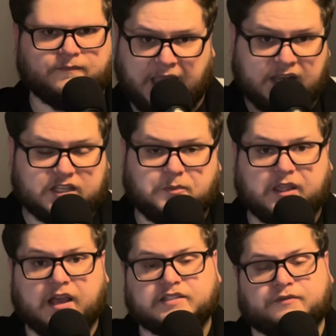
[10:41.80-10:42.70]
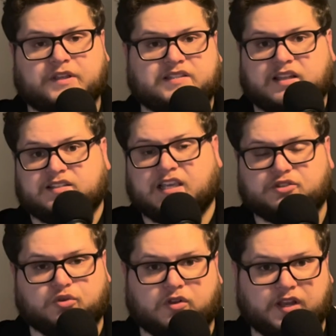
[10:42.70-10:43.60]
And it's because of this
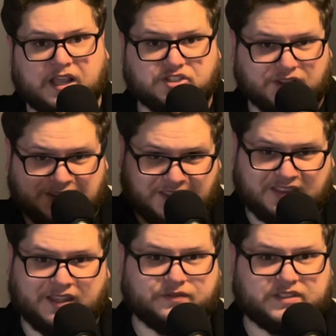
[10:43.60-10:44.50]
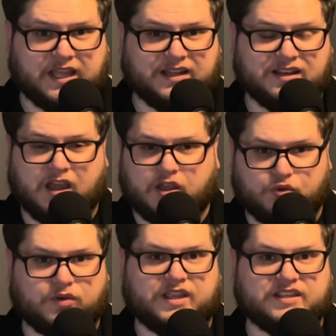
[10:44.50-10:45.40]
ancestral connection that the Thieves' Den
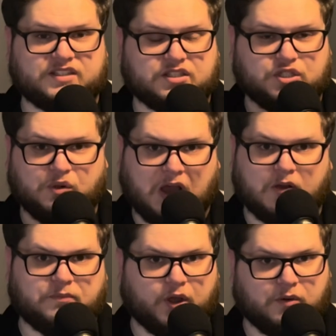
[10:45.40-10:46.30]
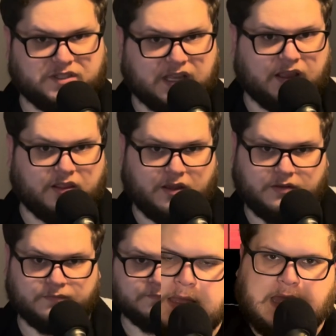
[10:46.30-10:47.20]
agrees to help Po and Tai
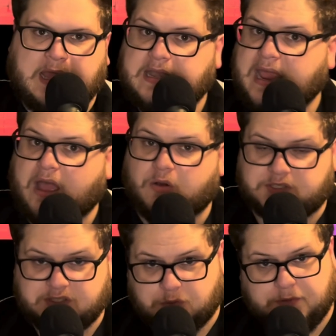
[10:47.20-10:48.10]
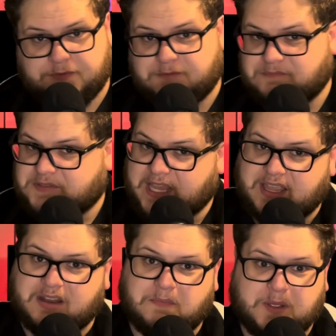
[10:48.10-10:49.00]
Lung. And now, since we've
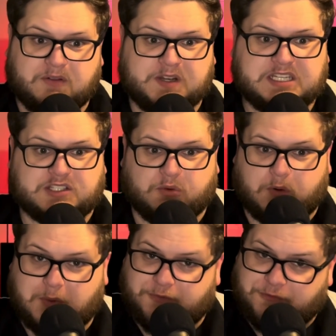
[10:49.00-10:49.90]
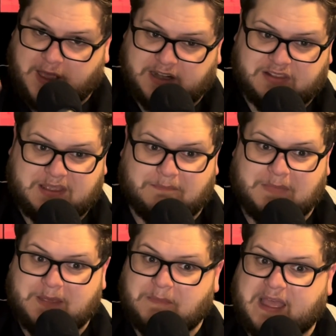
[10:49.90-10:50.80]
taken a bit of a detour, we finally
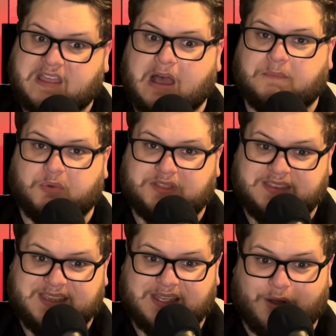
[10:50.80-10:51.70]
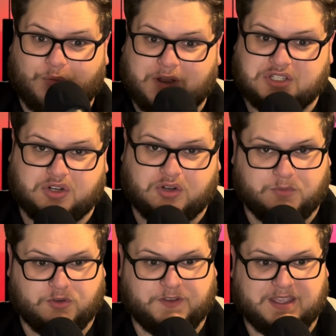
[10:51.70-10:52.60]
meet back up with the original
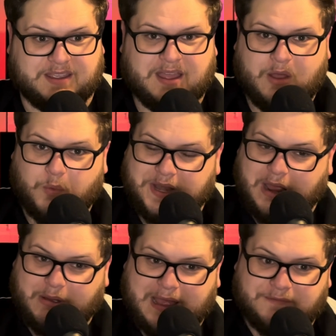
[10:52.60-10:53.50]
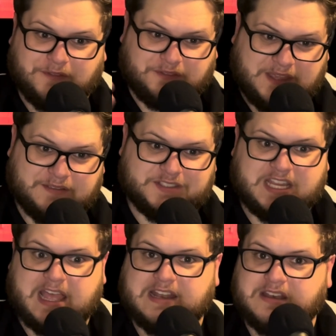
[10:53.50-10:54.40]
movie. We now have the Thieves'
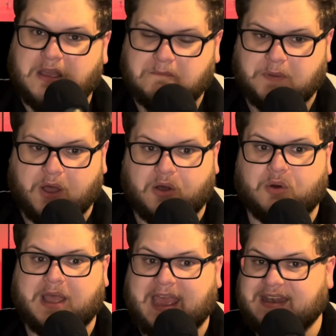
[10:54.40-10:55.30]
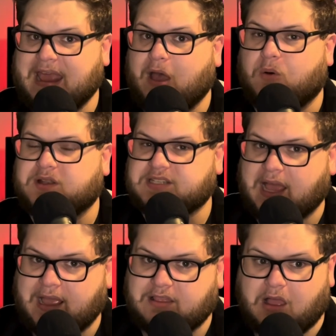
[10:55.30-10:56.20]
Den, Po, and now
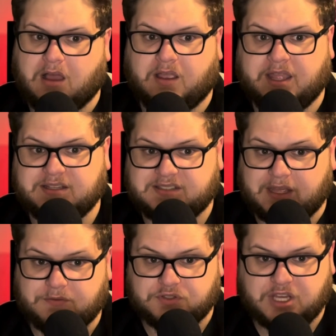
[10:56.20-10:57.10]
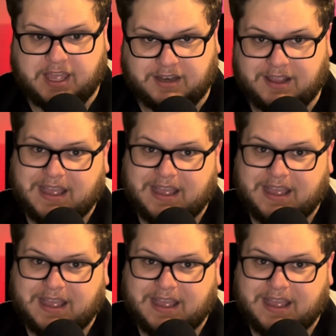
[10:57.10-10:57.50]
Tai Lung, instead of Zhen,